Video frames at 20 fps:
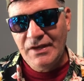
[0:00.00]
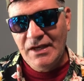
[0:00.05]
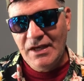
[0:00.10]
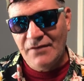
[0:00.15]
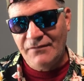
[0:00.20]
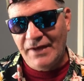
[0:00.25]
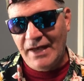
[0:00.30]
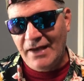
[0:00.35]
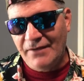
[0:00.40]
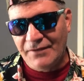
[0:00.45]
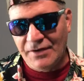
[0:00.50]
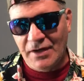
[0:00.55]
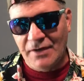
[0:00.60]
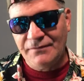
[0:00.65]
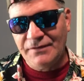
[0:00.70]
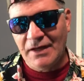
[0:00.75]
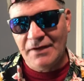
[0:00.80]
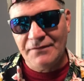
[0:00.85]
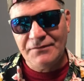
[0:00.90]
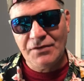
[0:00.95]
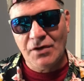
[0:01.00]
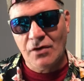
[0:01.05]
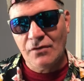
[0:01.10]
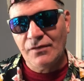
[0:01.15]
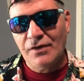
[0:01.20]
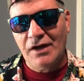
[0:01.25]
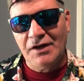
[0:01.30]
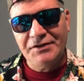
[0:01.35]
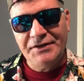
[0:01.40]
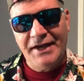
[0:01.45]
If I have enough left
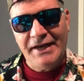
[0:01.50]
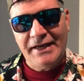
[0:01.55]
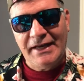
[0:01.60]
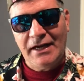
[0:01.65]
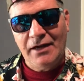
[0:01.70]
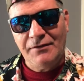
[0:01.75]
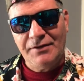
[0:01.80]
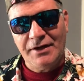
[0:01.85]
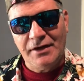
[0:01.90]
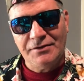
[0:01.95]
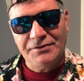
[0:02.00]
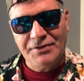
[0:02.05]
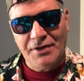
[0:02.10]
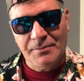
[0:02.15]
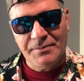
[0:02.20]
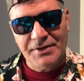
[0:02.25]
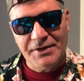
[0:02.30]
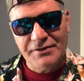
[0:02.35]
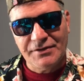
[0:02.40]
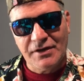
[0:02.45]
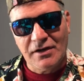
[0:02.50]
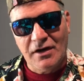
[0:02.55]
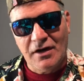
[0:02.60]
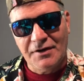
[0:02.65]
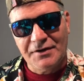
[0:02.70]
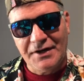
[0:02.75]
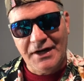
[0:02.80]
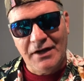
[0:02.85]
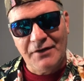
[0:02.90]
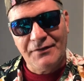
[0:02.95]
over, I'll take it out and I'll dump it in the
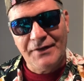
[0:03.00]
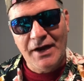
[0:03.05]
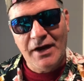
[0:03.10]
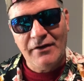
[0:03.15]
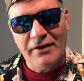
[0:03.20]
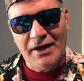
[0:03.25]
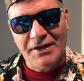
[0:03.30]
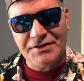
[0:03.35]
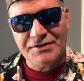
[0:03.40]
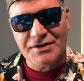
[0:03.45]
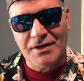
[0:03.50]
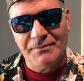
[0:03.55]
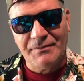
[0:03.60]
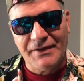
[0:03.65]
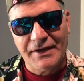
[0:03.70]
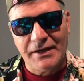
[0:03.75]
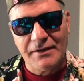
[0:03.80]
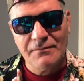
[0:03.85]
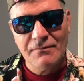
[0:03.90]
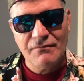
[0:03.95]
garden out there on something.